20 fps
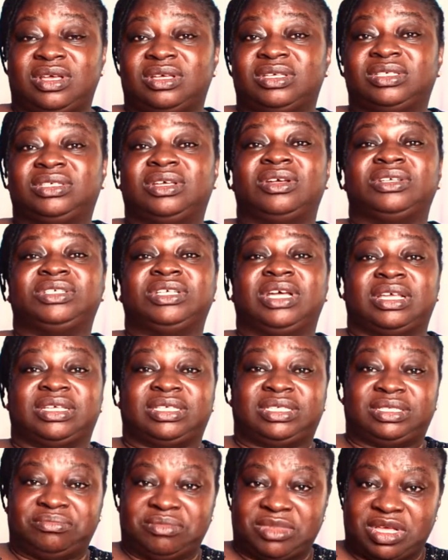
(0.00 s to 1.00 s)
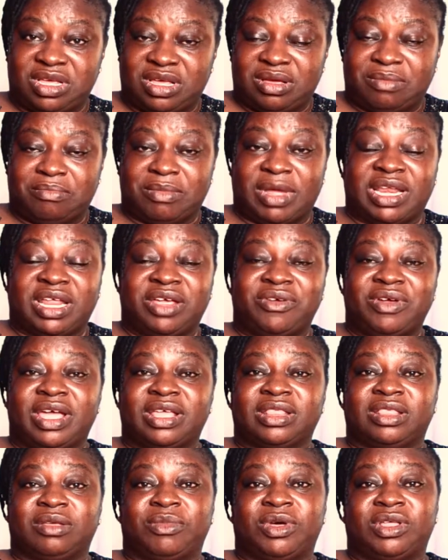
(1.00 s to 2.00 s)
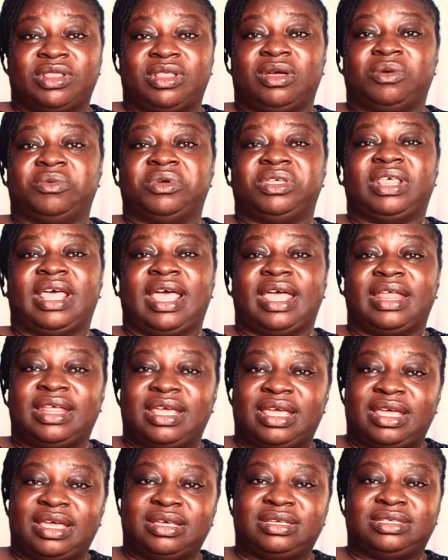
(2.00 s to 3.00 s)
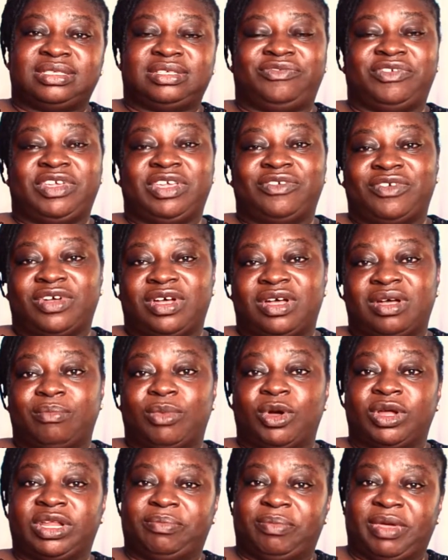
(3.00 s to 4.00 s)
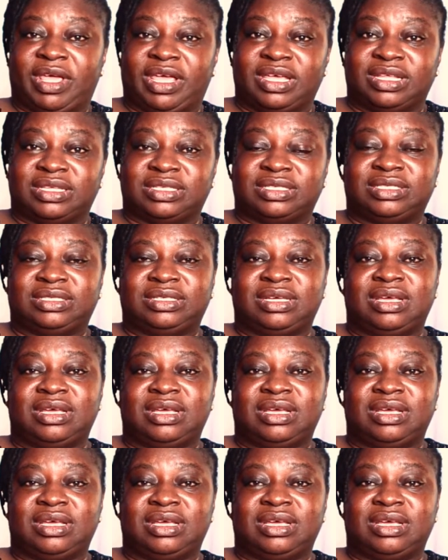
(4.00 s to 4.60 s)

such as malaria in the mother with headaches, fever, body pains,